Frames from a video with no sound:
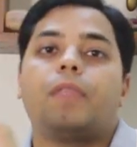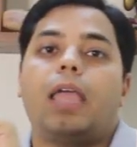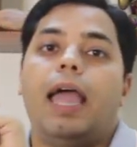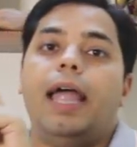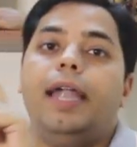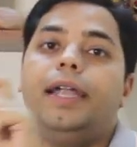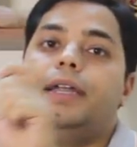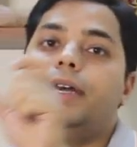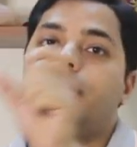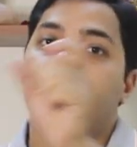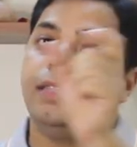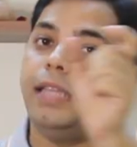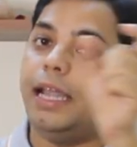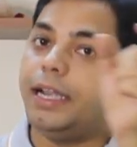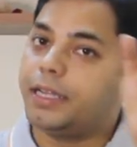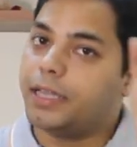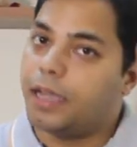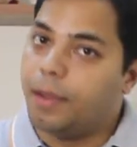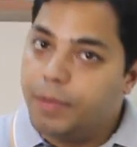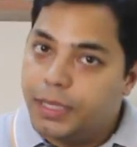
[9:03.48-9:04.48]
and
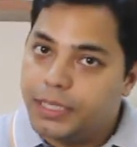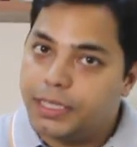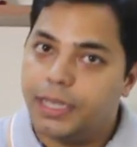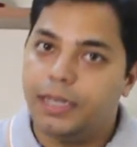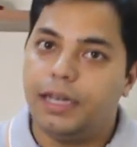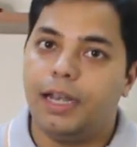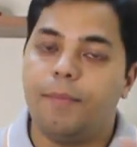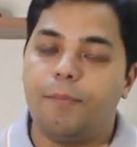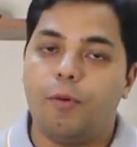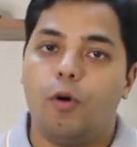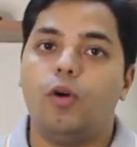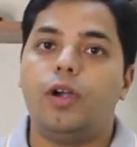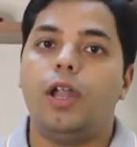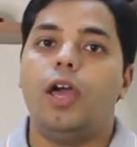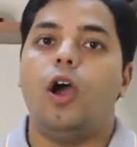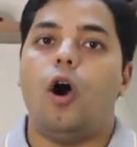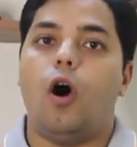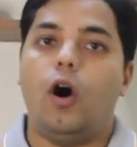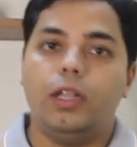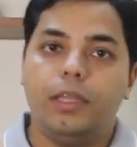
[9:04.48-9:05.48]
that commission report,
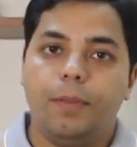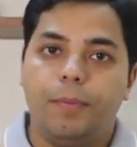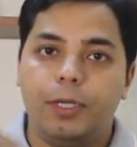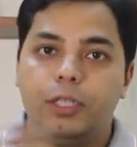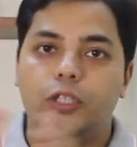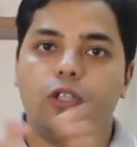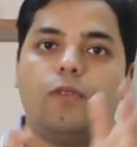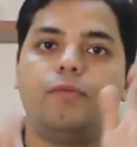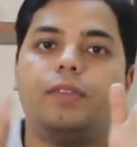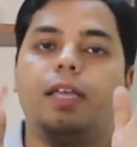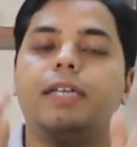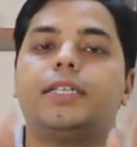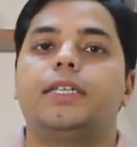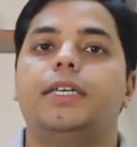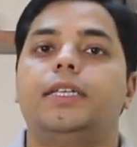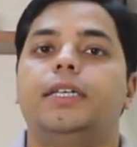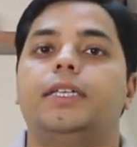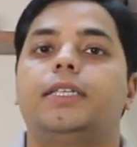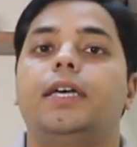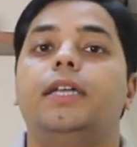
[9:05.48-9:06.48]
on the basis of their
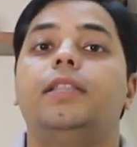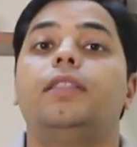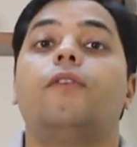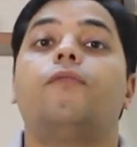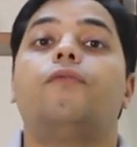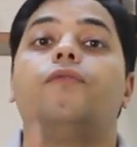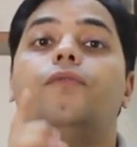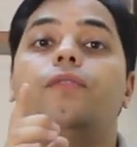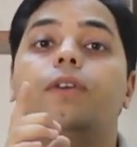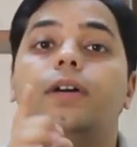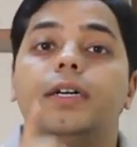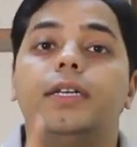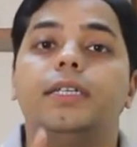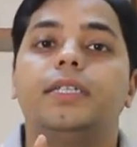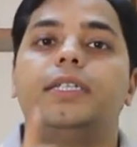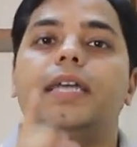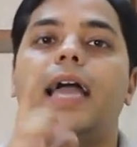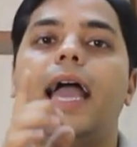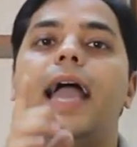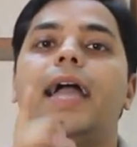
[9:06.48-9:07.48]
suggestion, the first
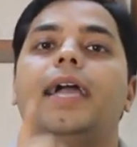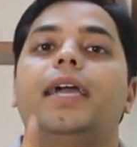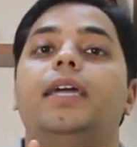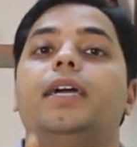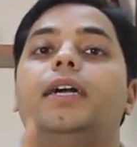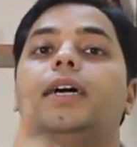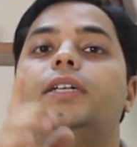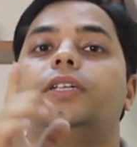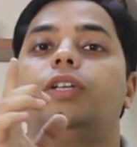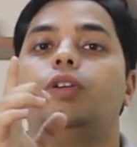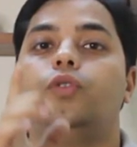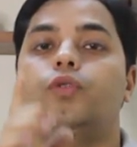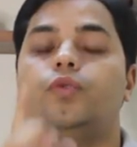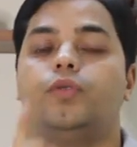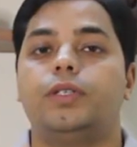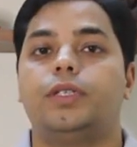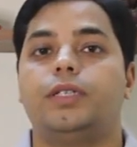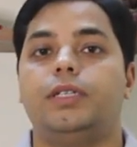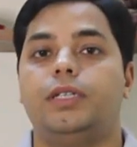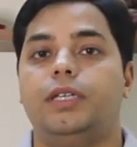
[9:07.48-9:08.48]
agriculture
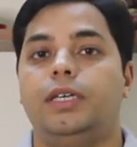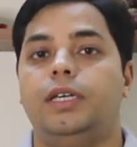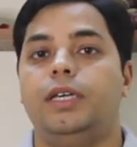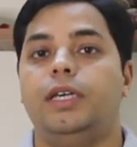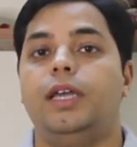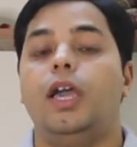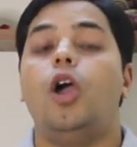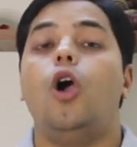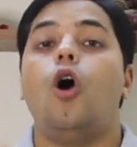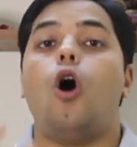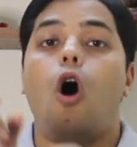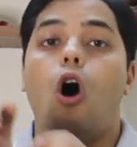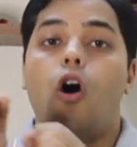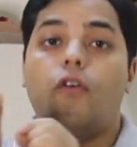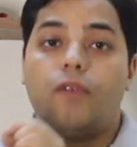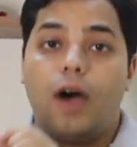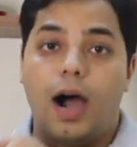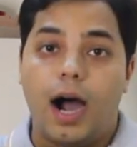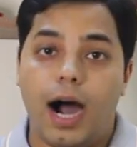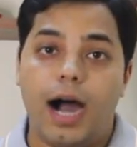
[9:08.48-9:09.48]
university of
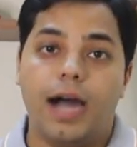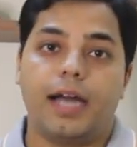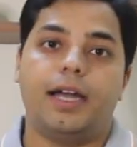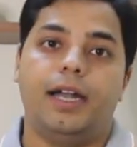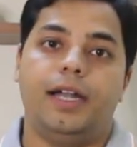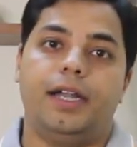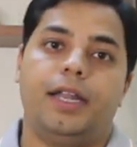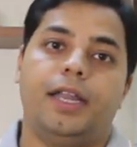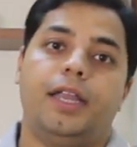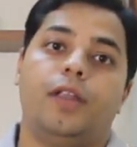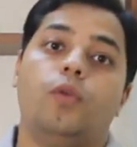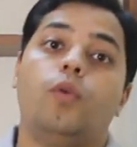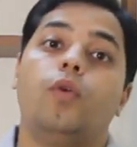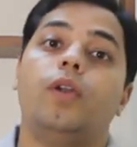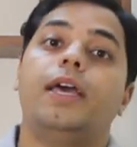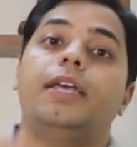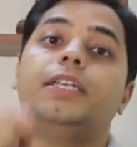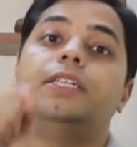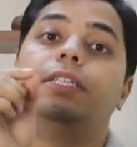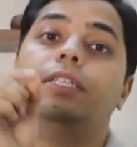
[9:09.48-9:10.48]
our country, known
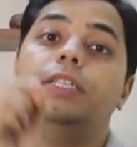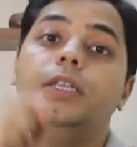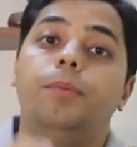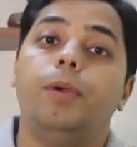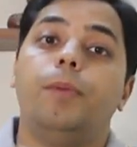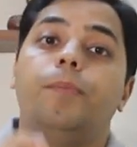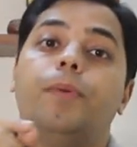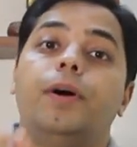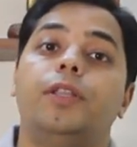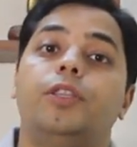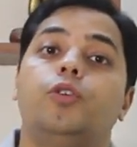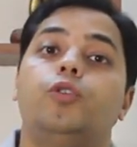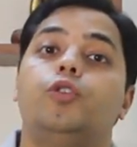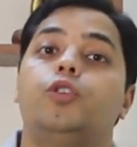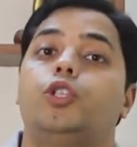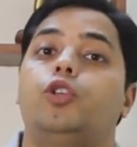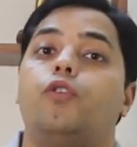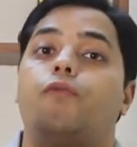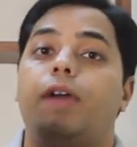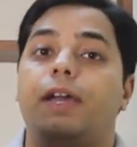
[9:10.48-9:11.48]
as G.B. Pant
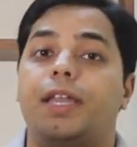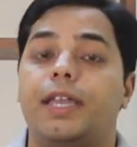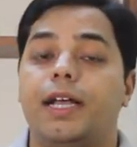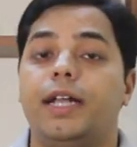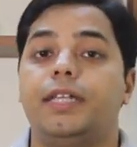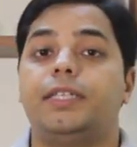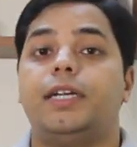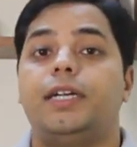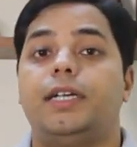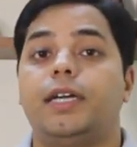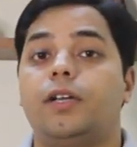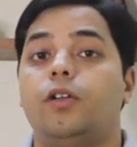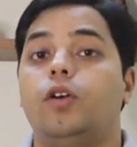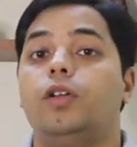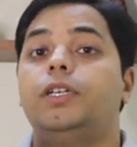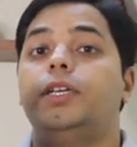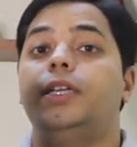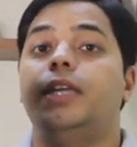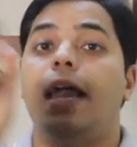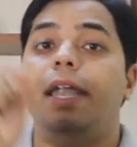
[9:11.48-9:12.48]
University of Agriculture and
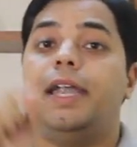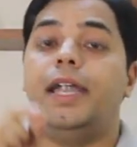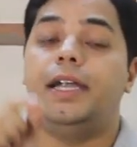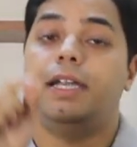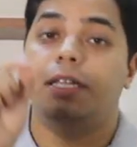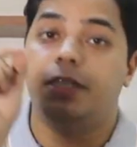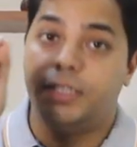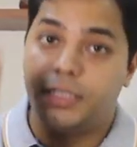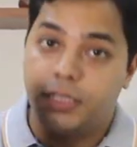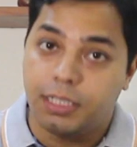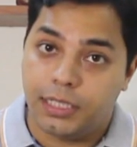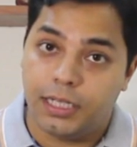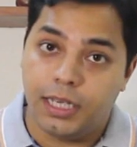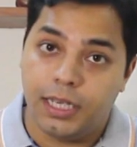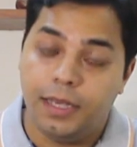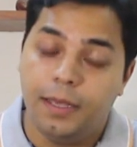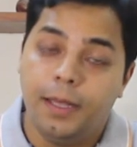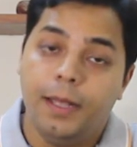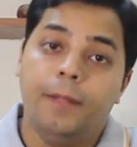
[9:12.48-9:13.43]
Technology in 1960,